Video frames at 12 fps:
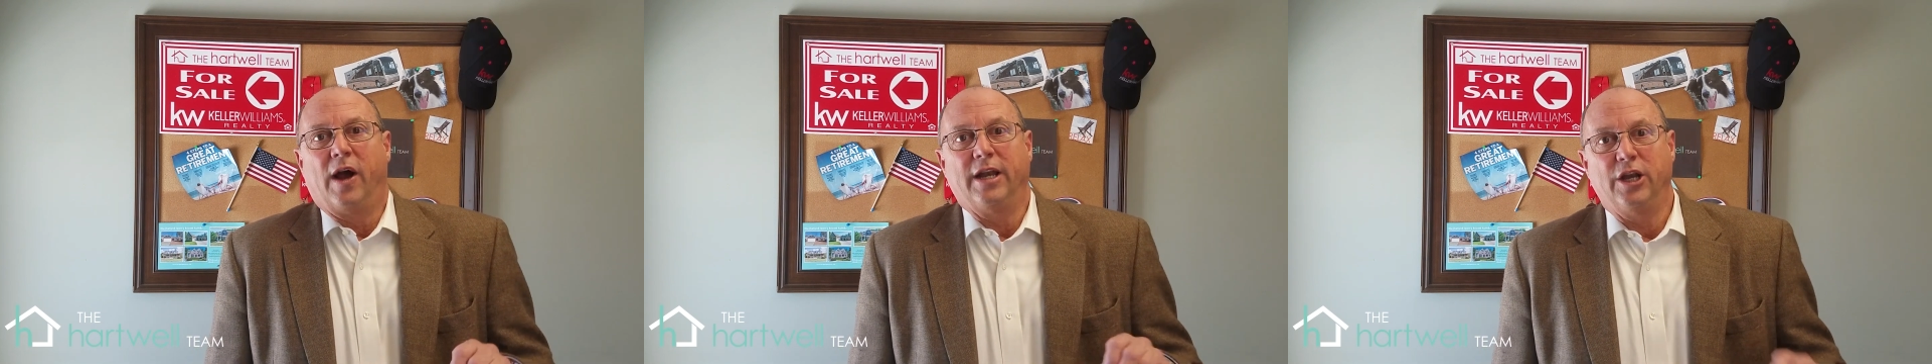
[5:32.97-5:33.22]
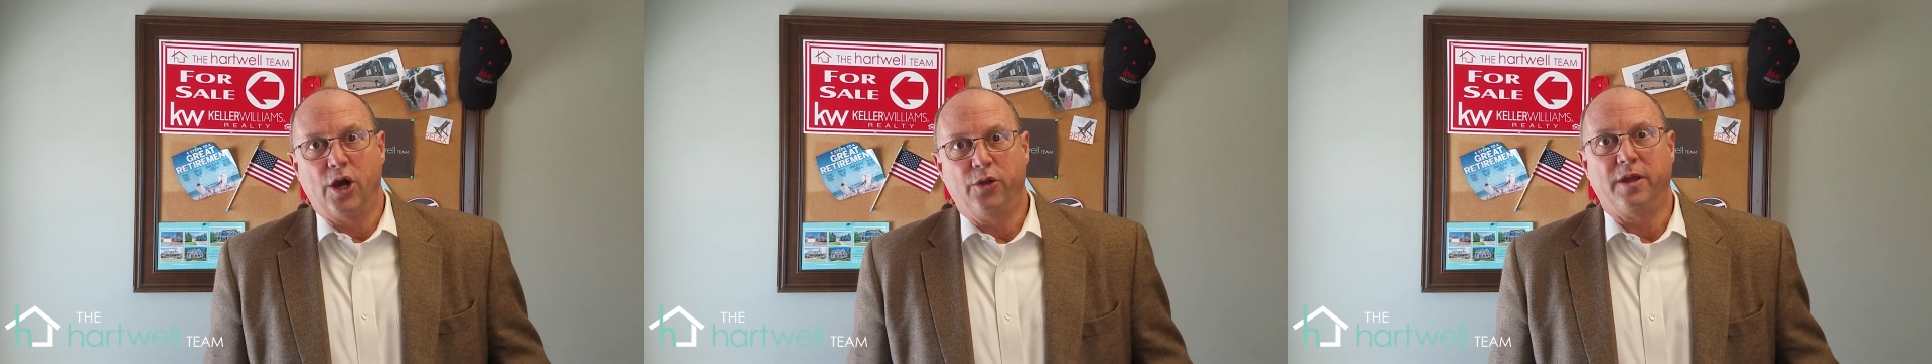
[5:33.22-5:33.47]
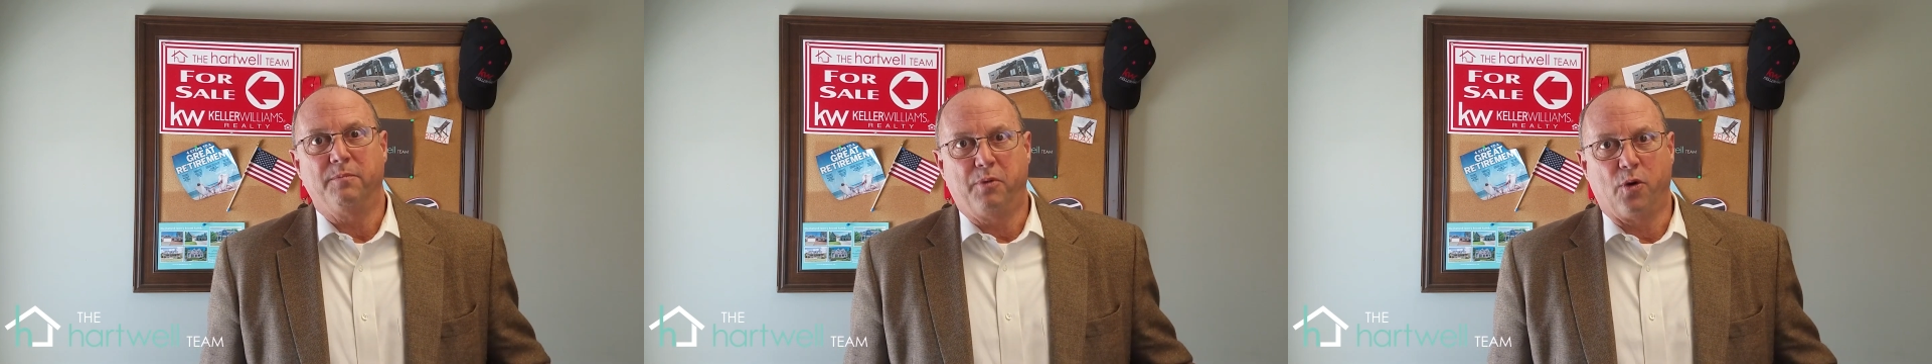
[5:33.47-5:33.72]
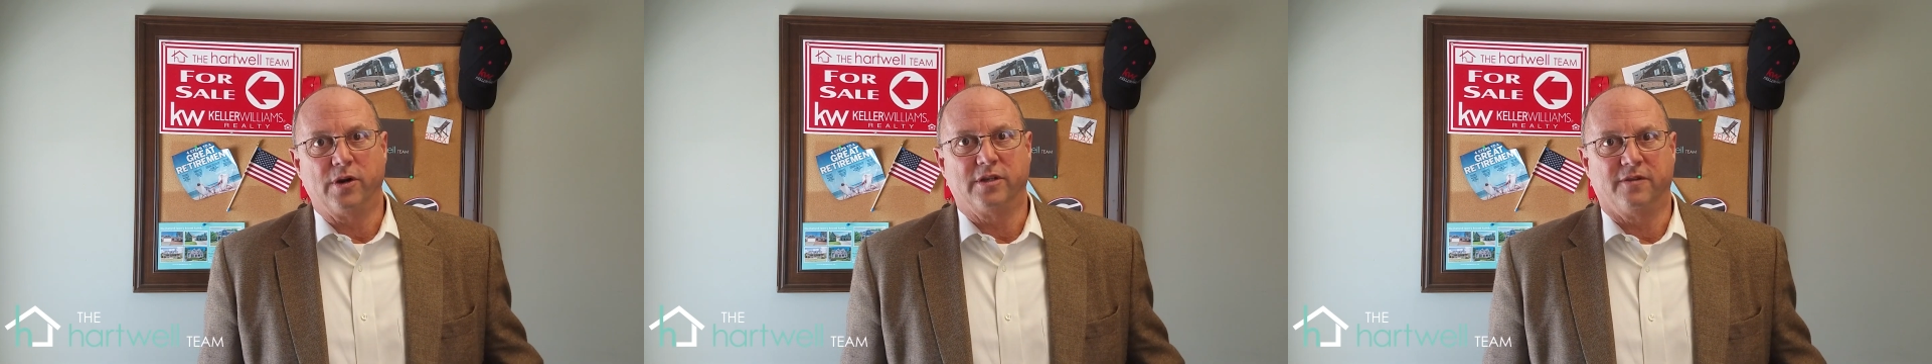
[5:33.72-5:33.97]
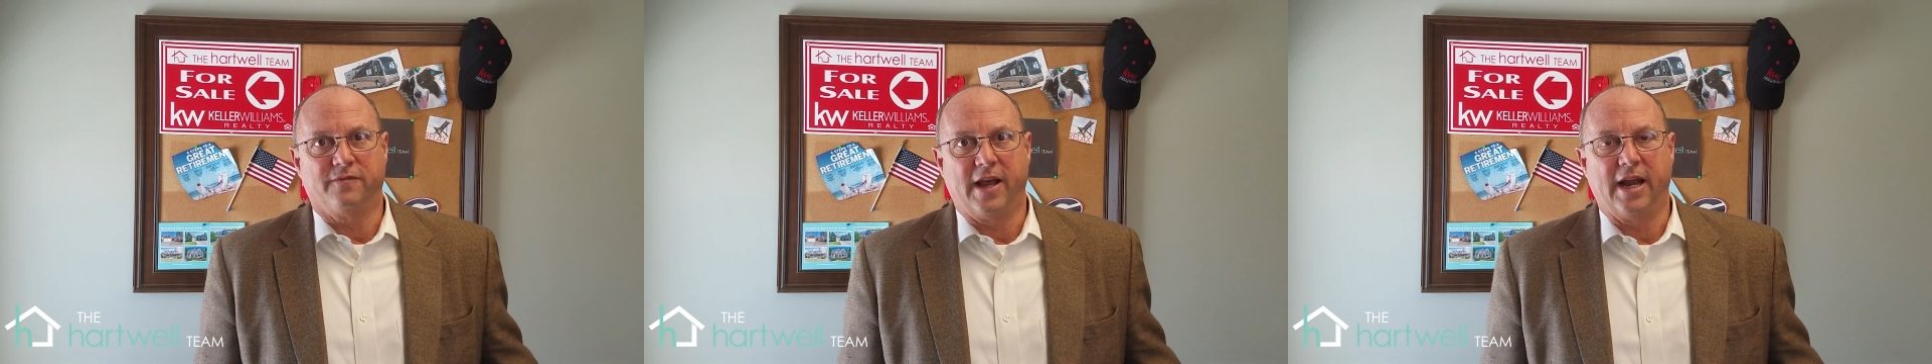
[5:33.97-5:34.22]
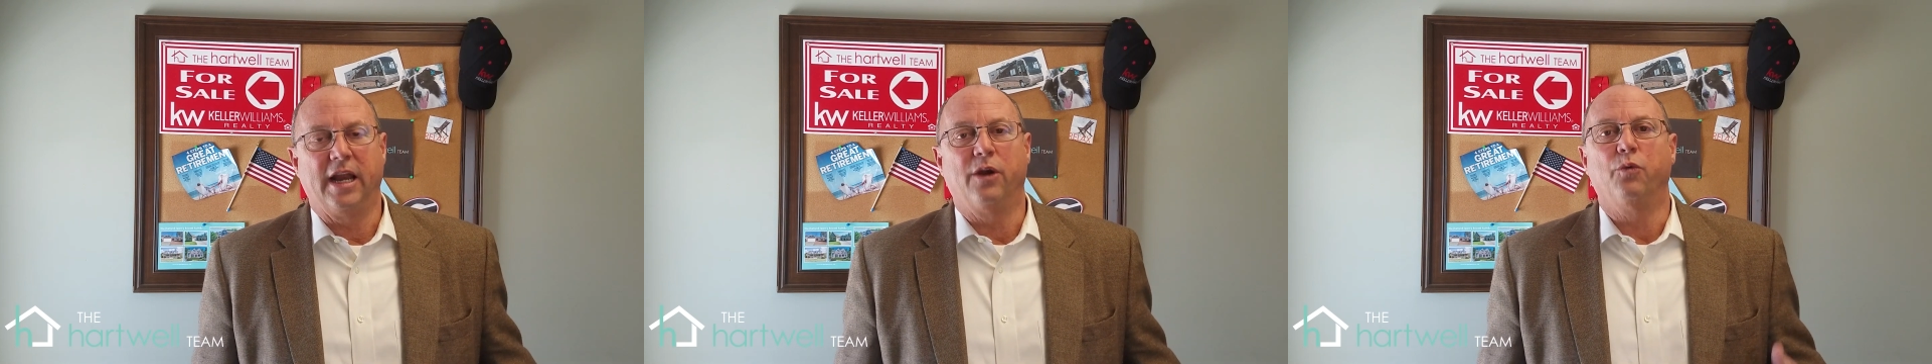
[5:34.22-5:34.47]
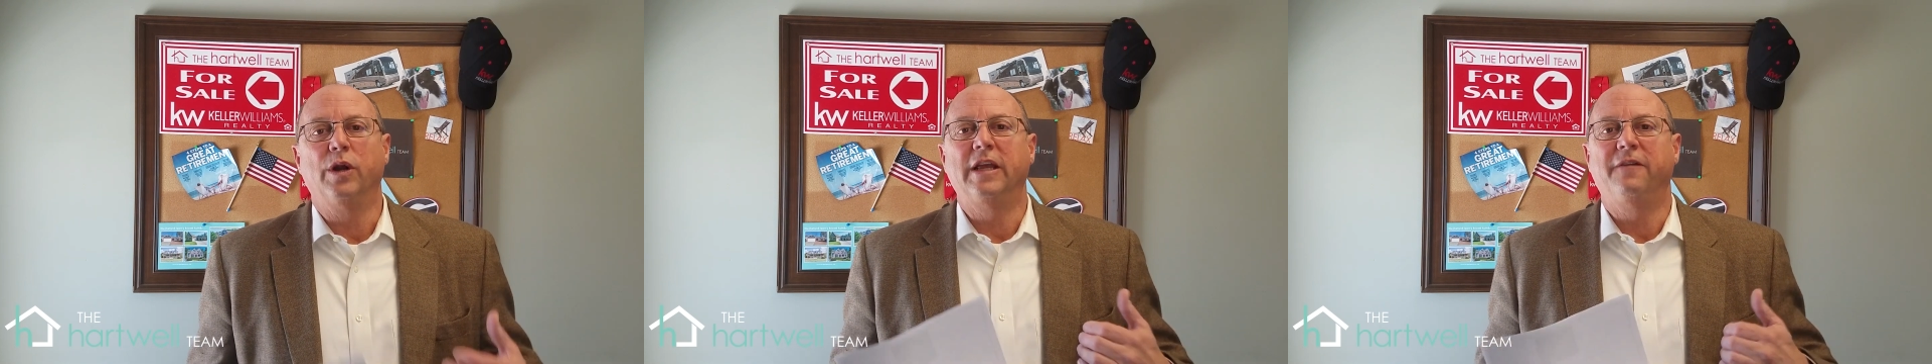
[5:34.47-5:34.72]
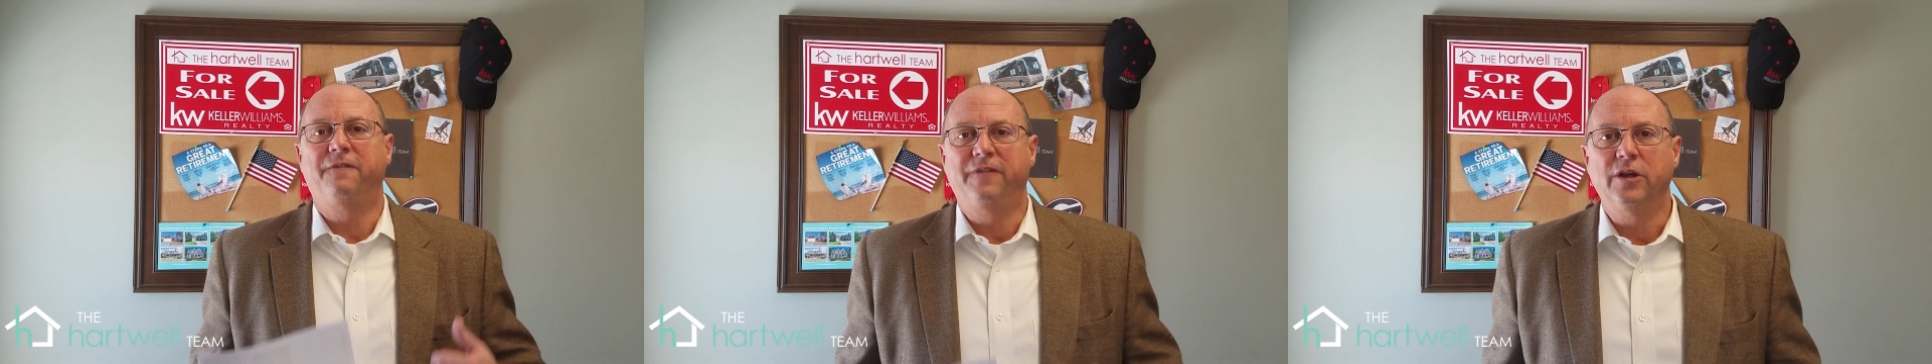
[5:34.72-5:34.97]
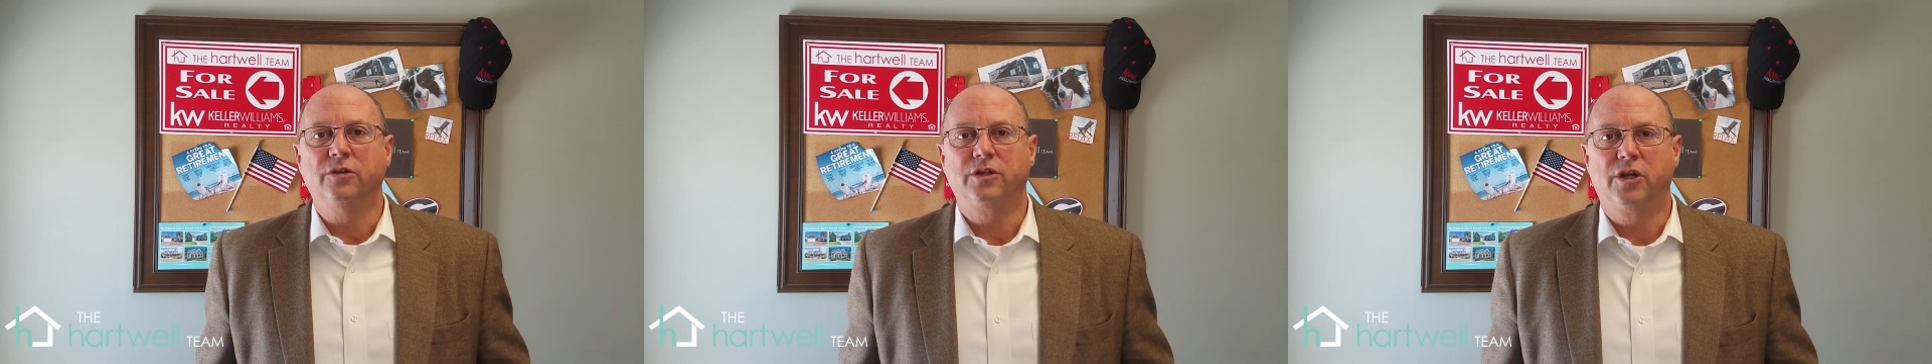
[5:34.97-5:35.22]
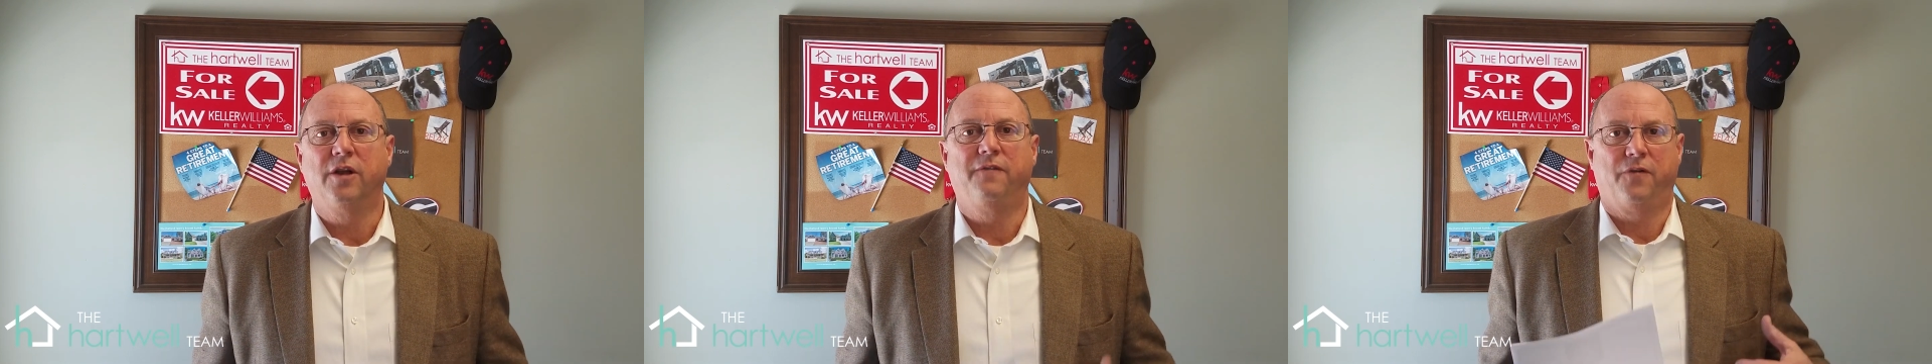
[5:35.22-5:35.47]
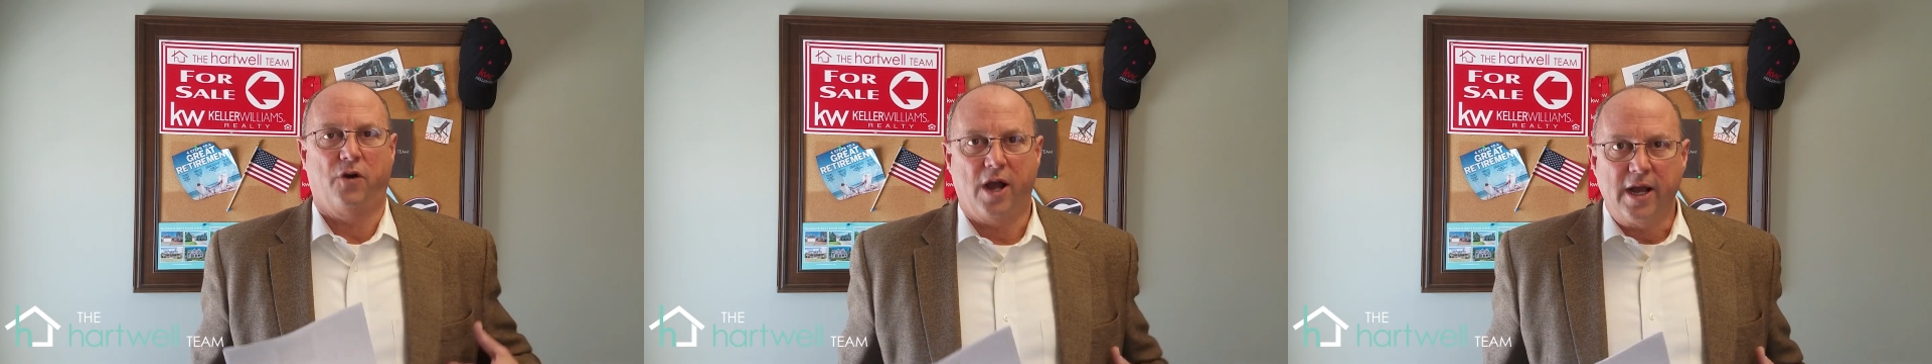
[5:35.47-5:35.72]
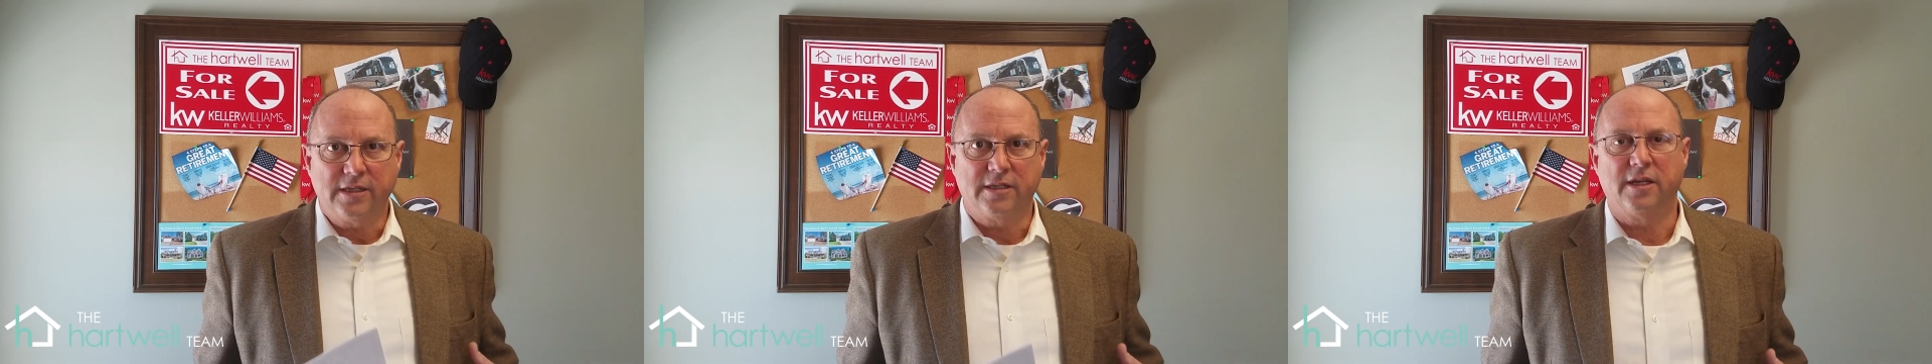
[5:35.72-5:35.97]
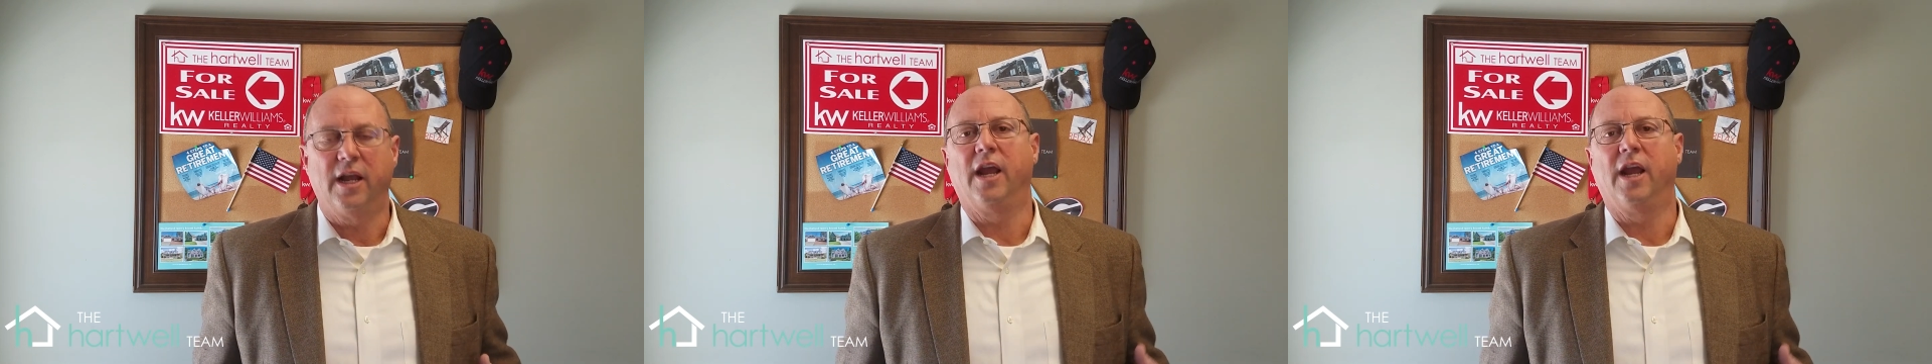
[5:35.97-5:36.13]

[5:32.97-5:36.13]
I know the importance of that. It really feels good for us,